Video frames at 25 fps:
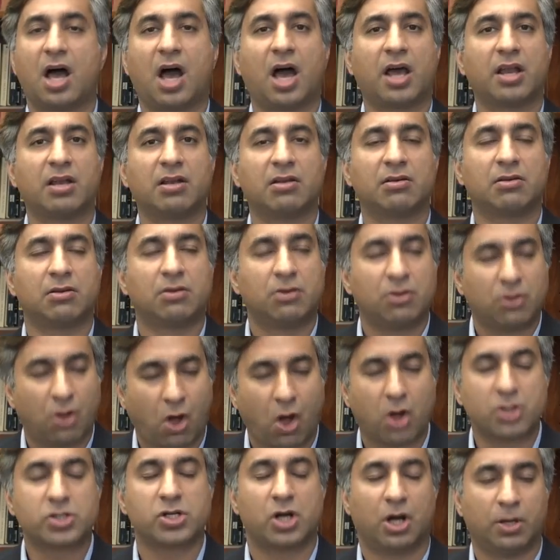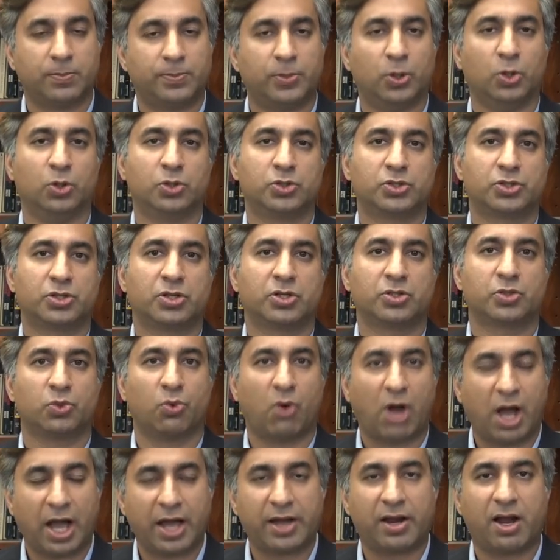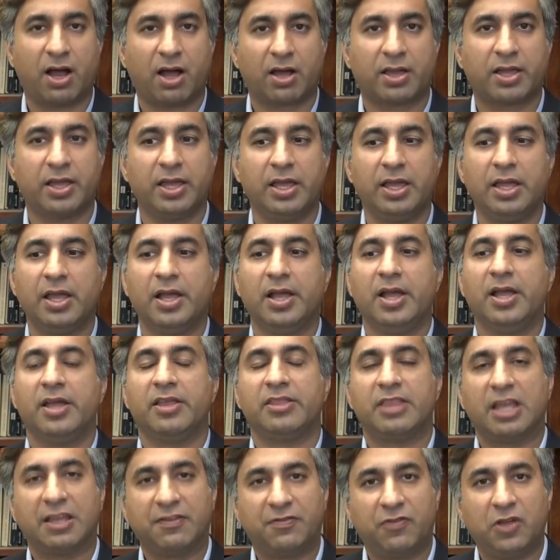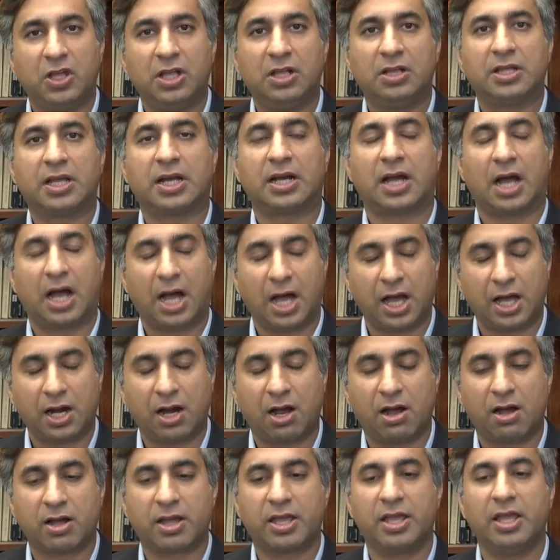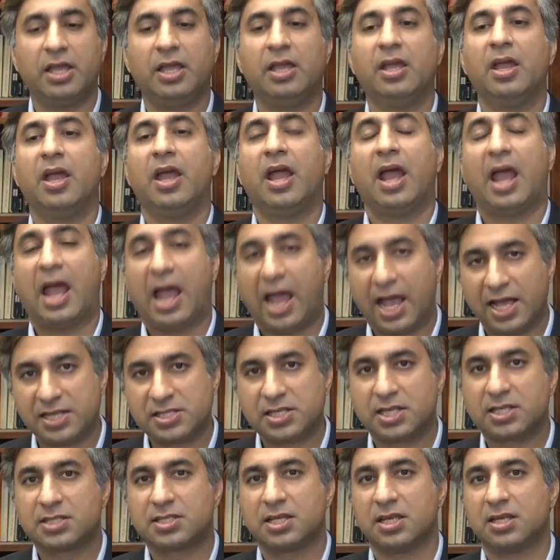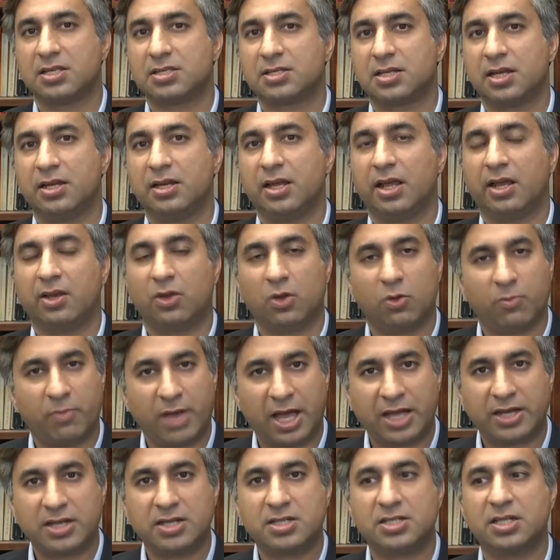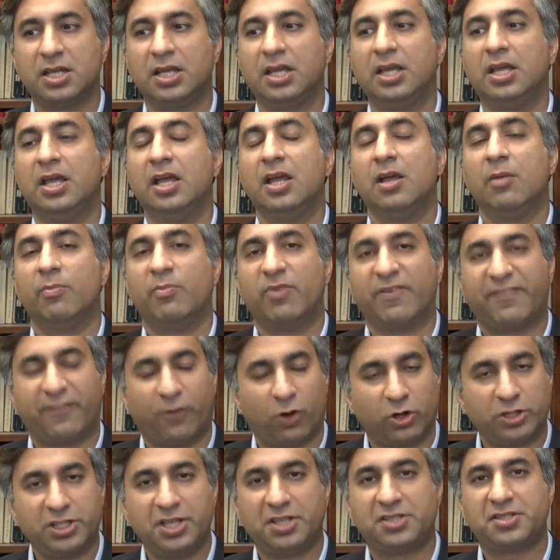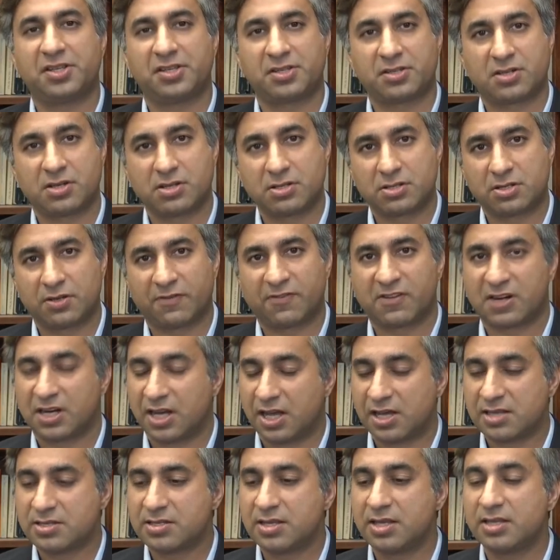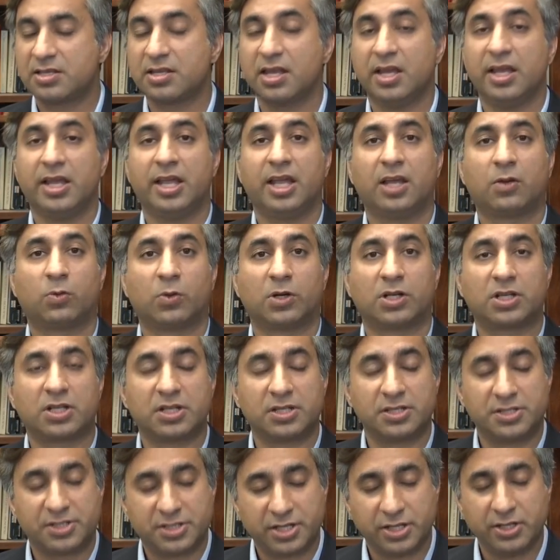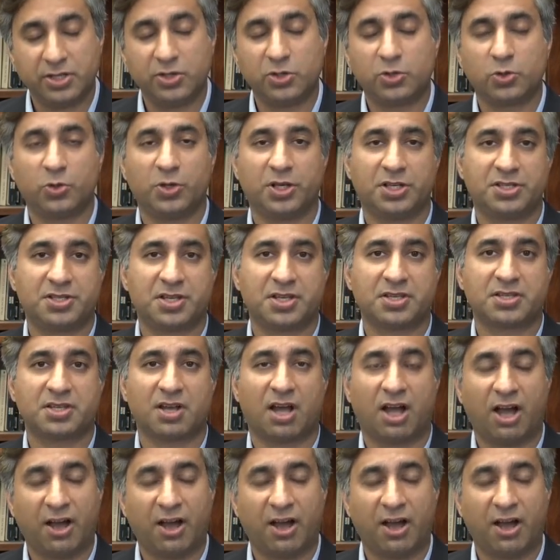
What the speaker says: are not opposed to hierarchy. They feel that hierarchy has existed in humanity before the existence of classes. It will continue to exist